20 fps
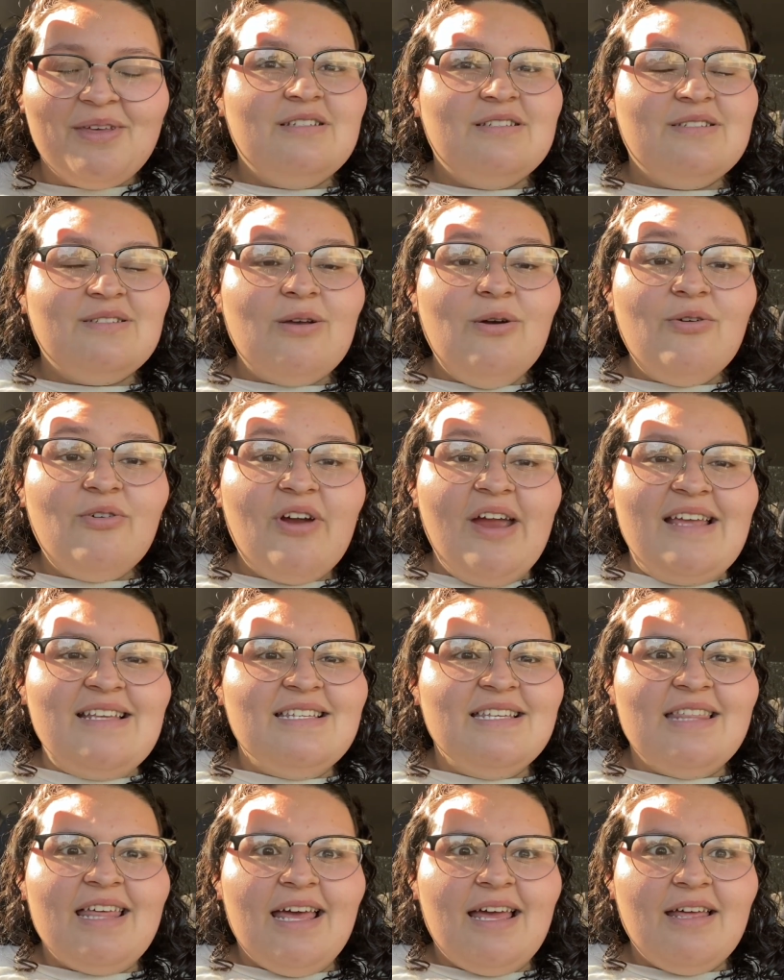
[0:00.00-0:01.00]
So
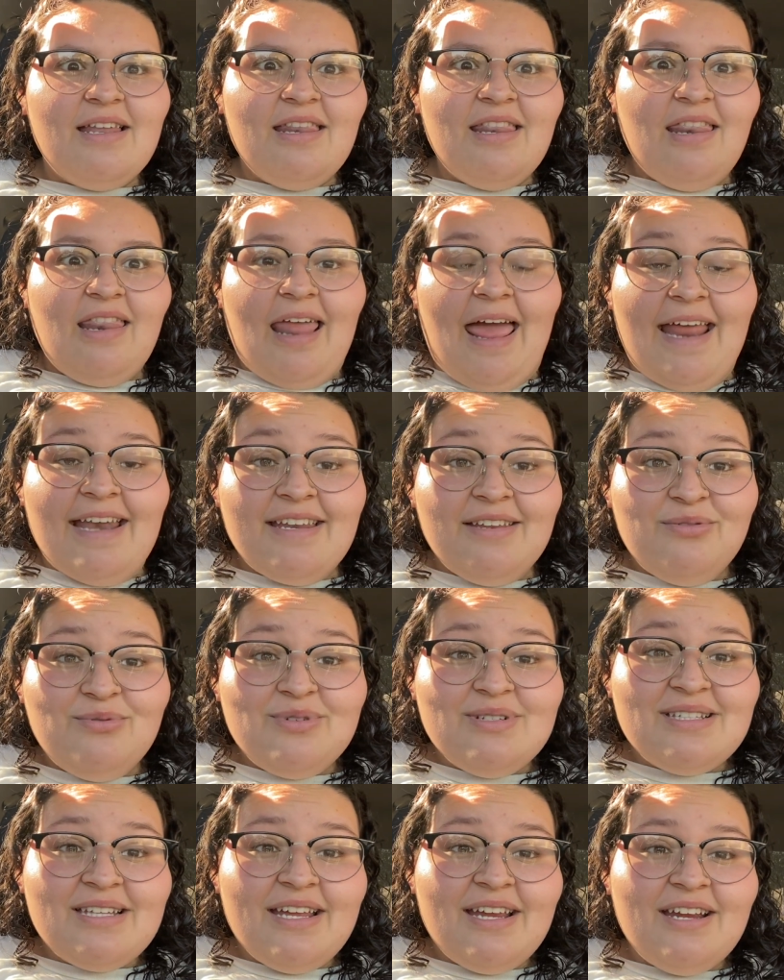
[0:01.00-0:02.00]
crazy that Landon
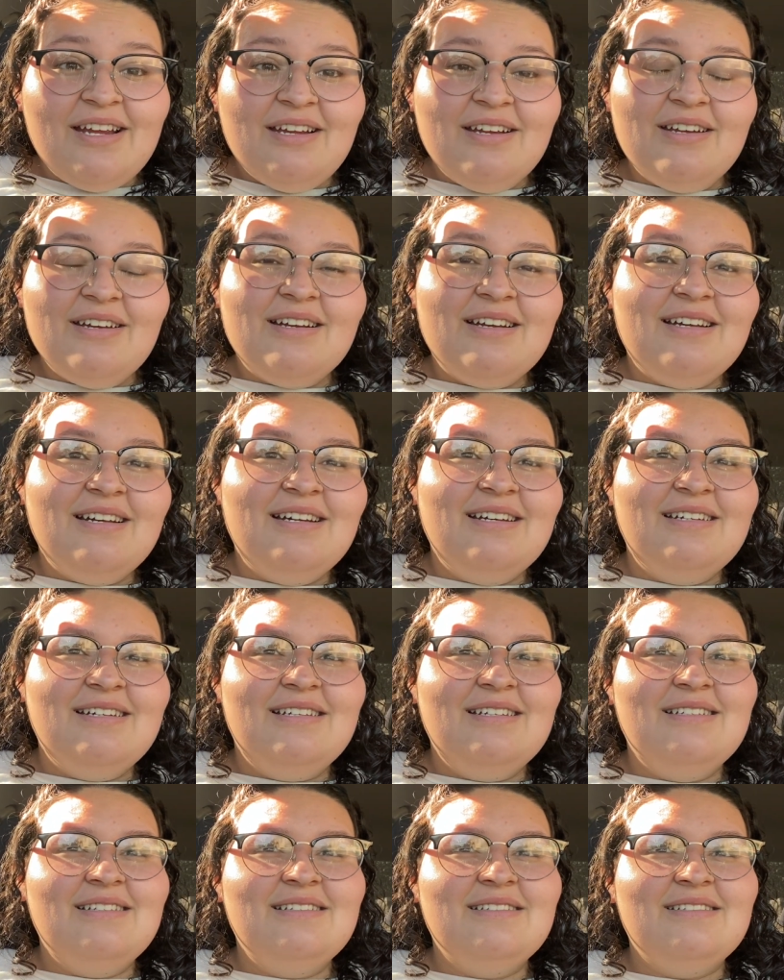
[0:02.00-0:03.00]
was there
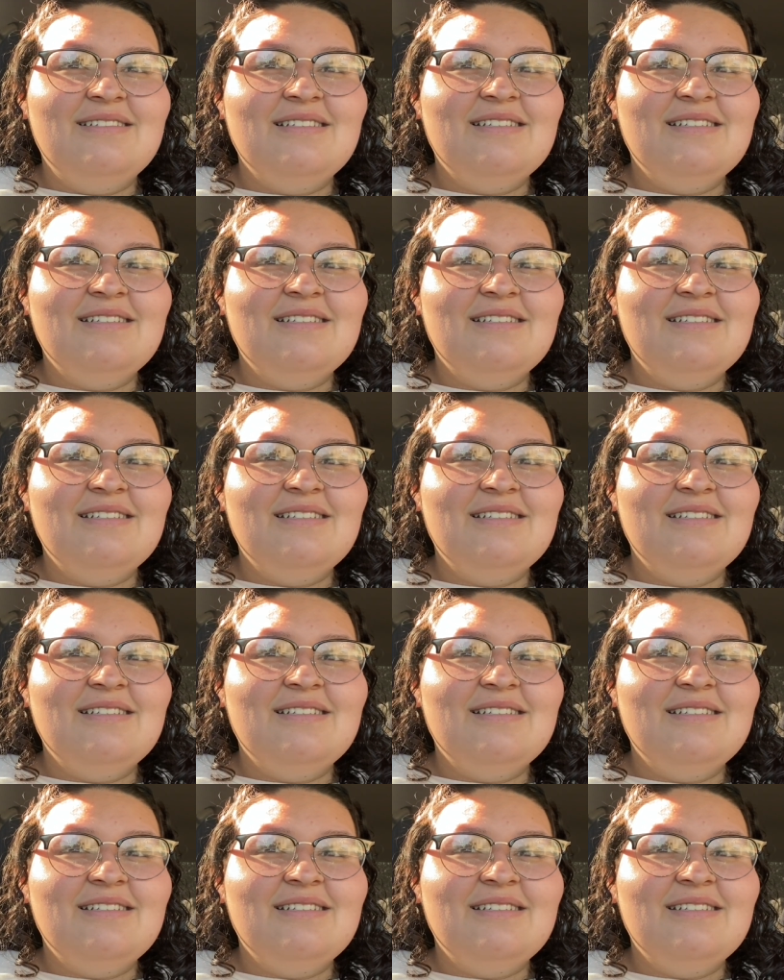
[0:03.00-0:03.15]
because